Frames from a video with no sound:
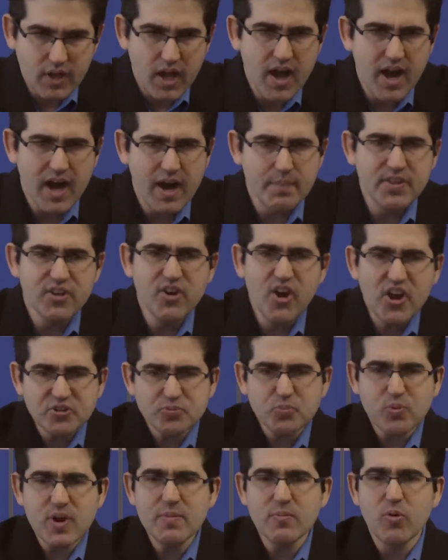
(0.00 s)
Um, the U.S.
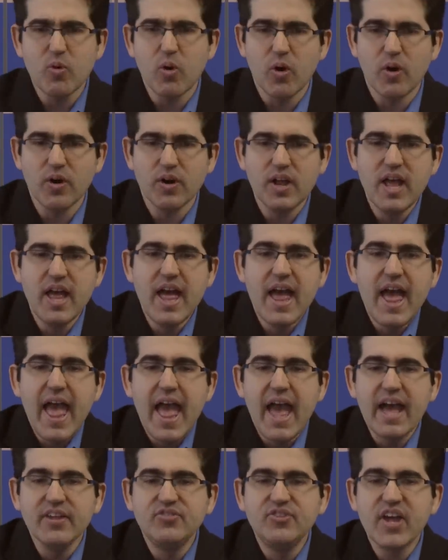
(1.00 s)
Supreme Court
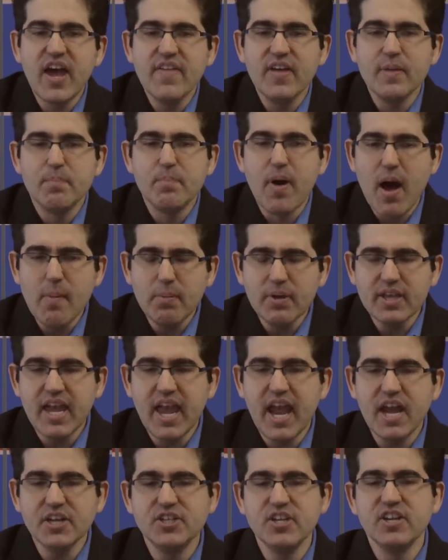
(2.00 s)
has said that
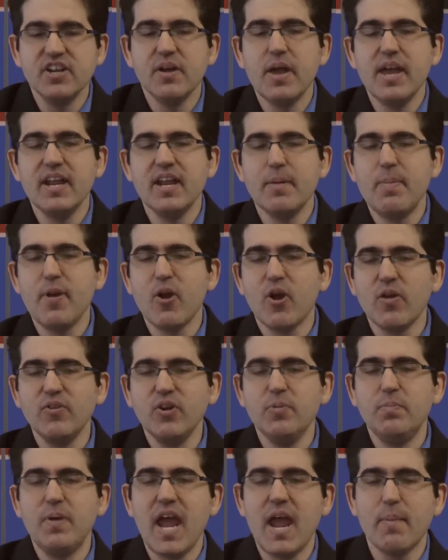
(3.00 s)
publication in a
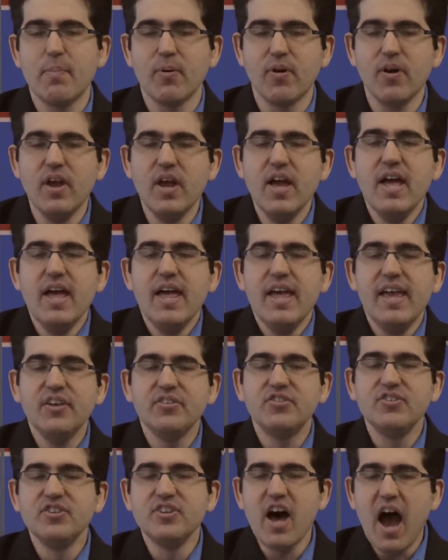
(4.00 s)
peer-reviewed paper
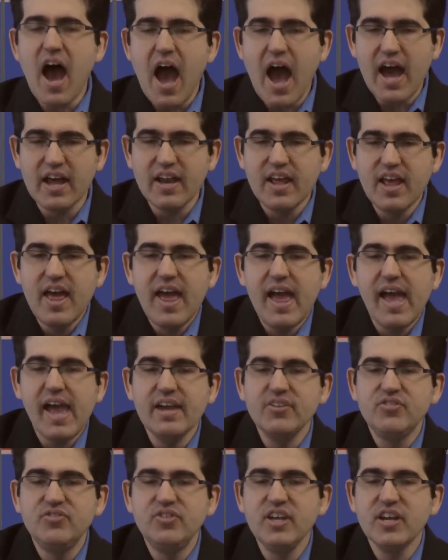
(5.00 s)
is not
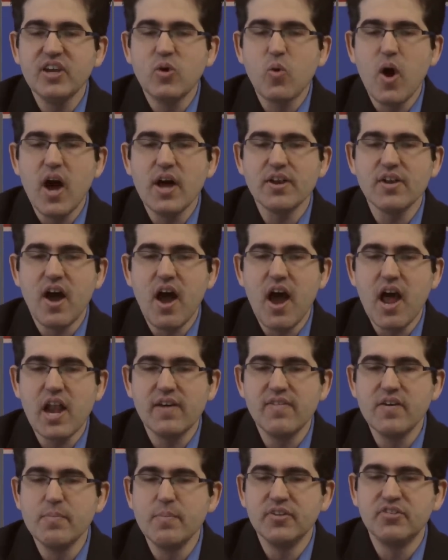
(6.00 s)
a sine qua non
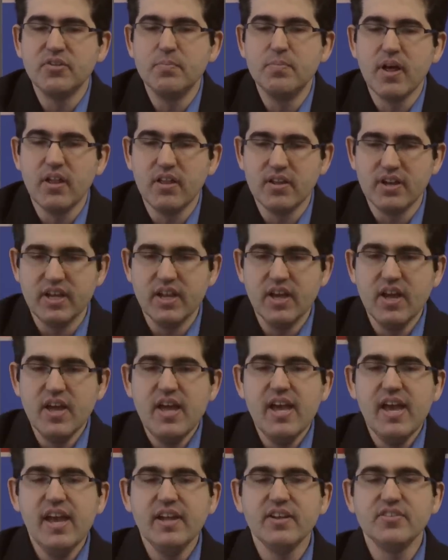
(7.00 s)
of admissibility.
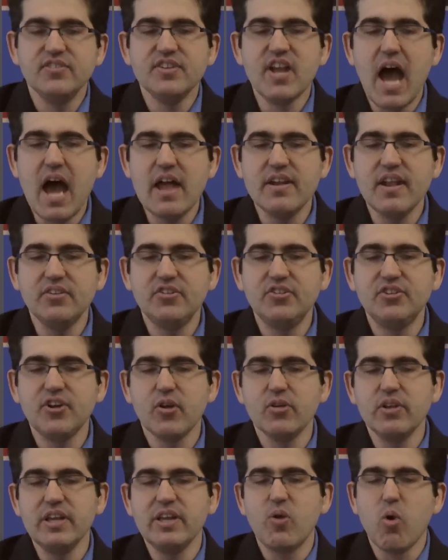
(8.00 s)
It does not
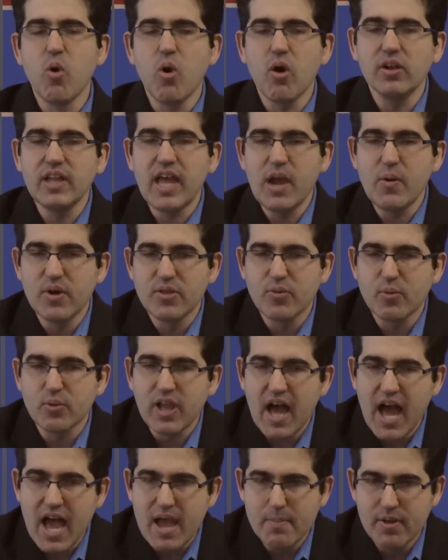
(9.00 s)
necessarily correlate with the
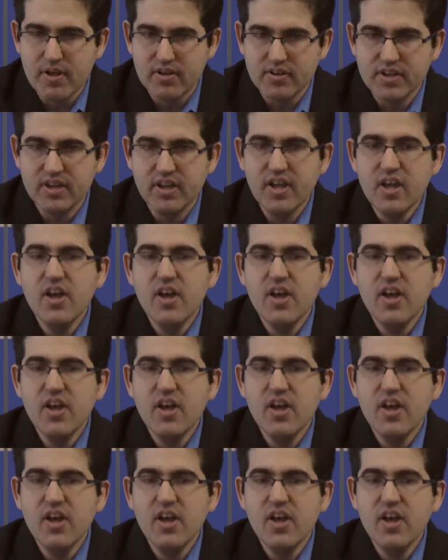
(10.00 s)
reliability.